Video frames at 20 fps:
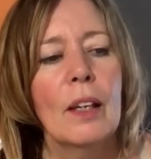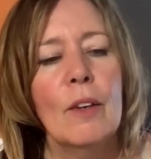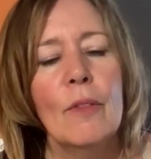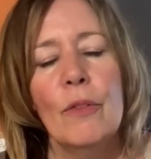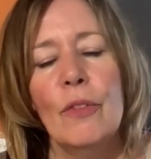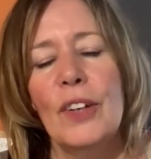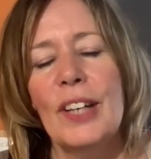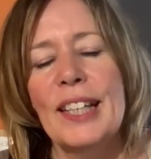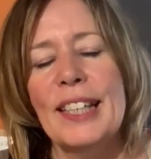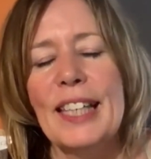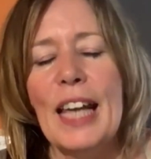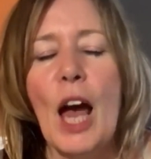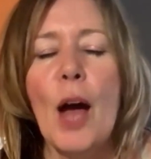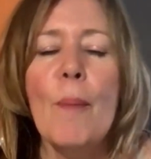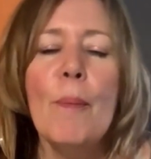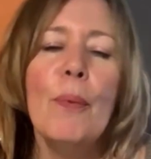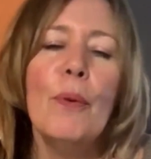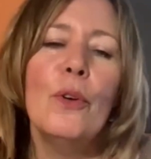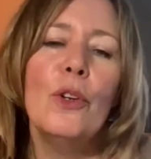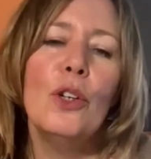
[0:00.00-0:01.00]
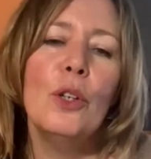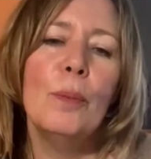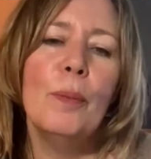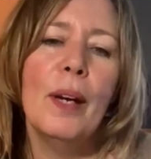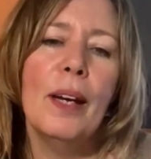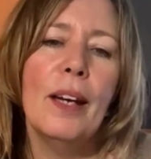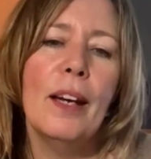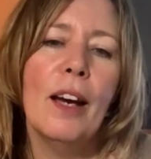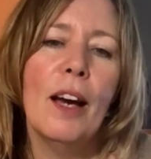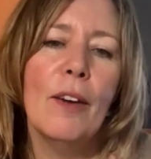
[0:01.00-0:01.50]
For example, you
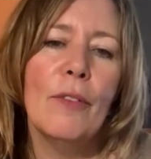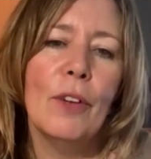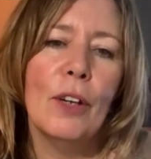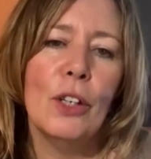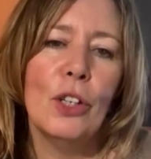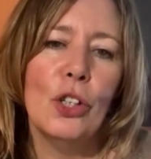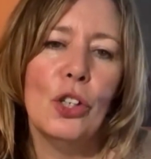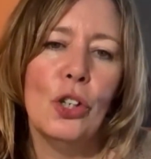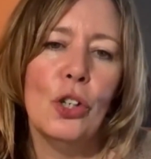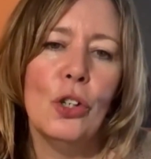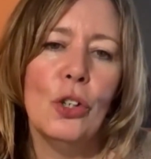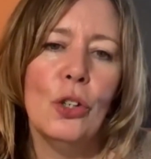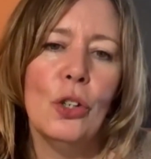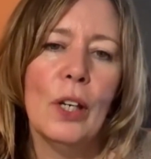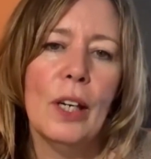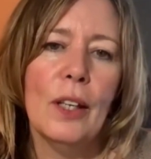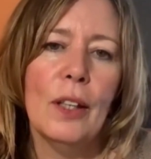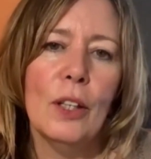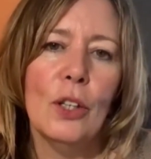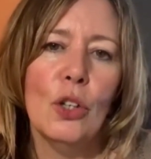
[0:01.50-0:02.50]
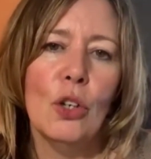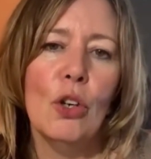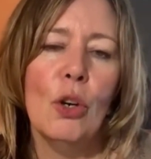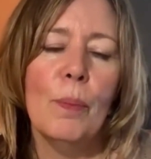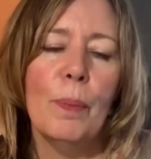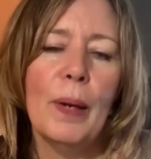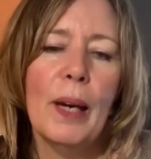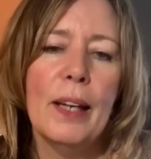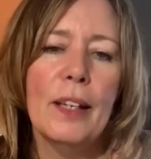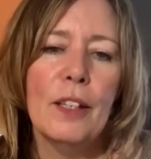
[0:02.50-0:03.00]
might have a 2 at the
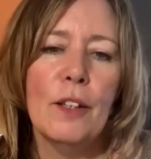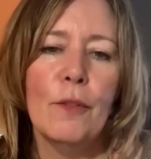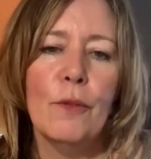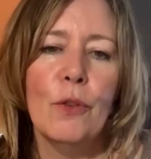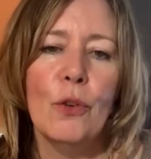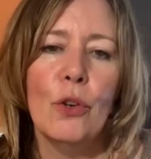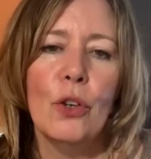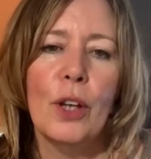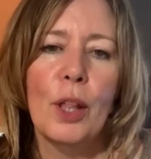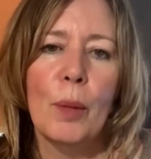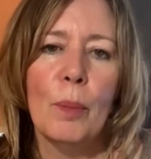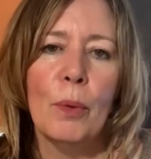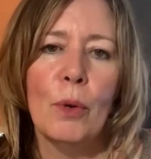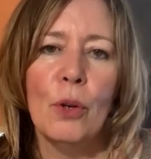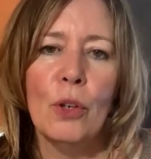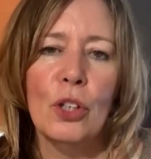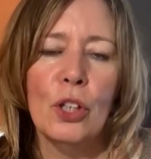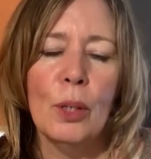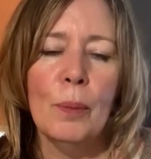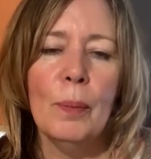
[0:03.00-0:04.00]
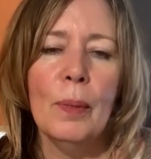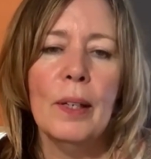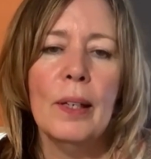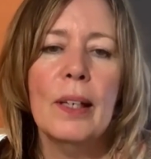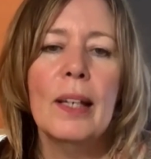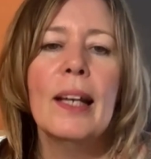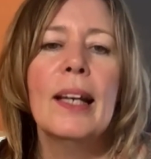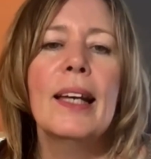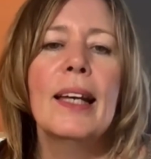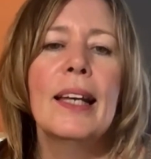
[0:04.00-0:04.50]
top and a 4 at the bottom,
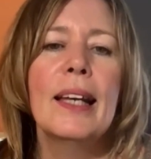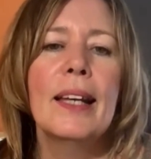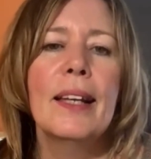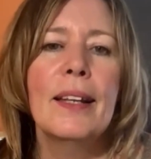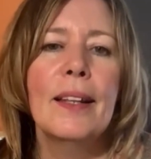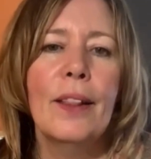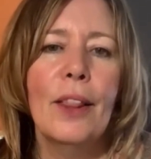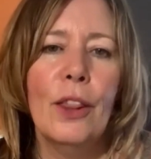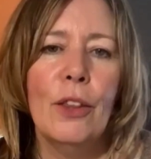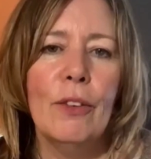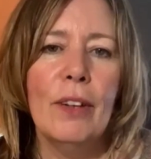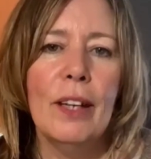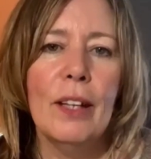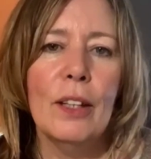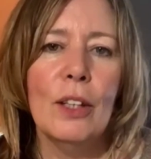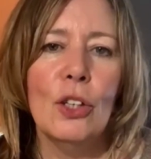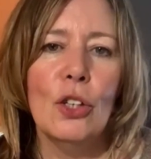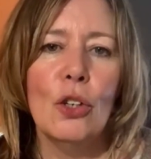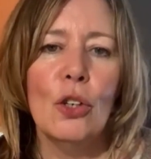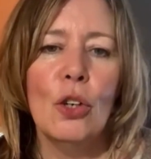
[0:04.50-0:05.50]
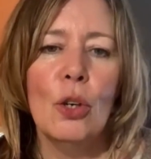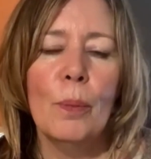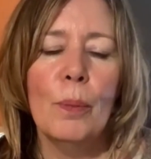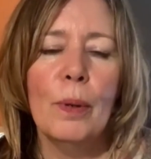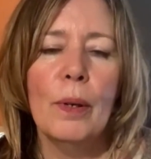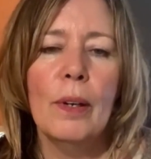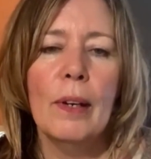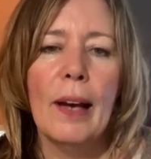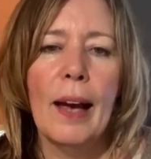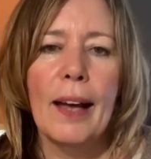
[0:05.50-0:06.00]
3 at the top
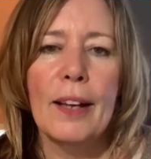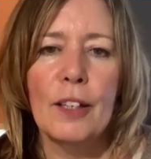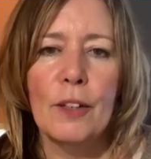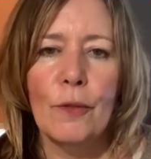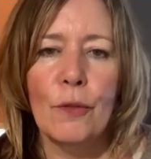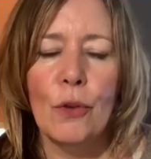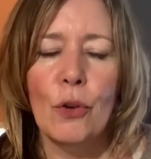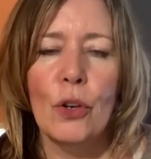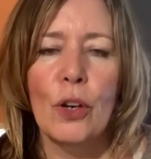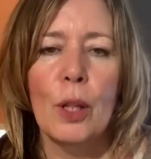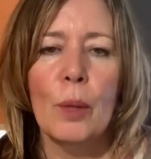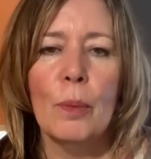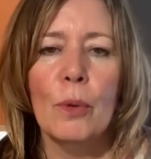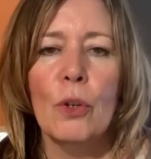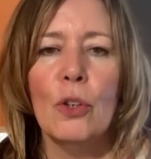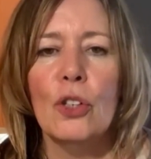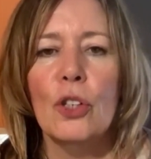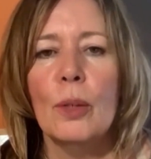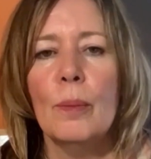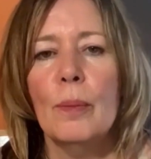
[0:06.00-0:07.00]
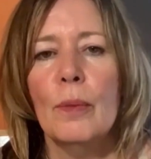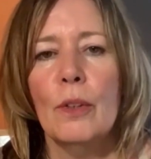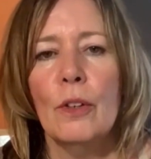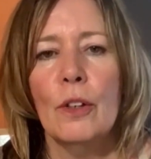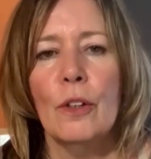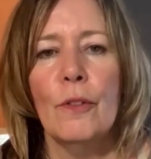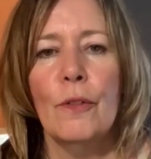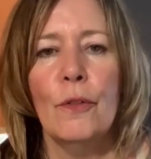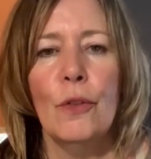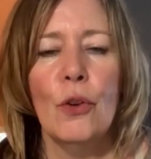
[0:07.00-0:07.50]
and a 4 at the bottom, or
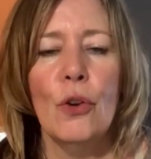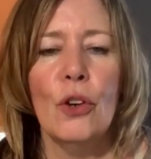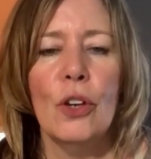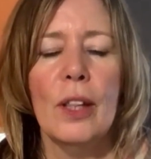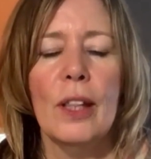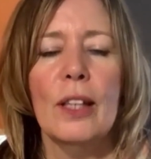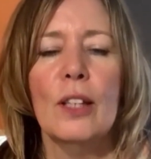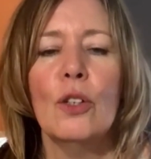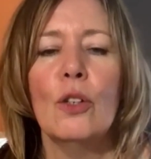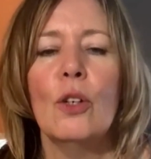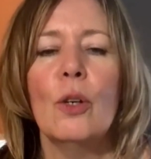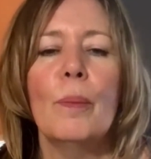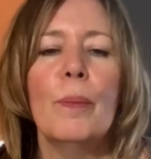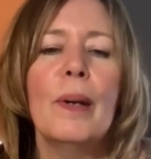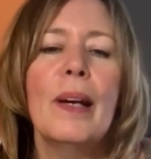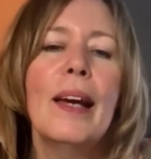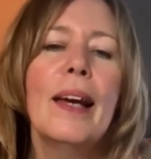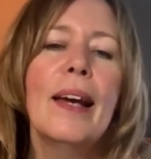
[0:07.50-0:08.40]
a 4 at the top